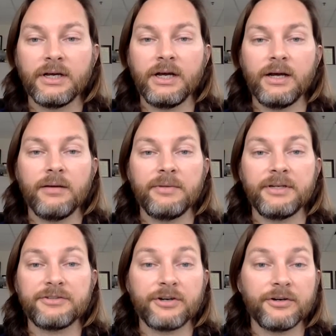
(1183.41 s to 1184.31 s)

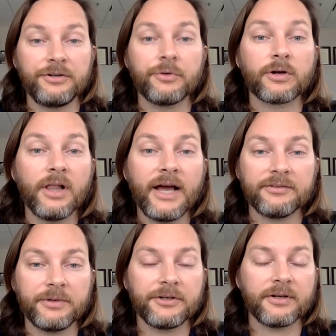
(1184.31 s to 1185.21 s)
and in turn, your
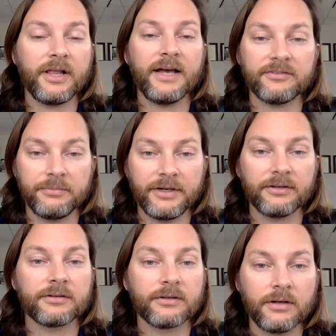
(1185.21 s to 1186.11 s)
class, make your class a
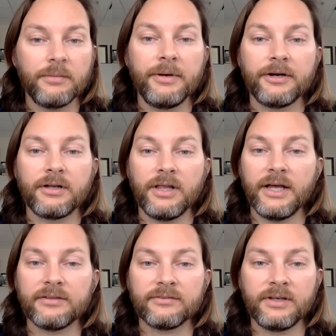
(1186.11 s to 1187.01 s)
better
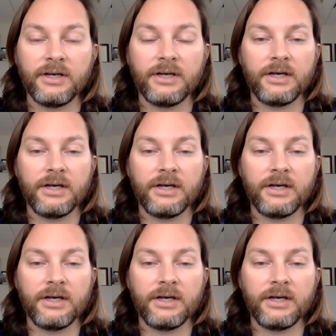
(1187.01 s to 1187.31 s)
class.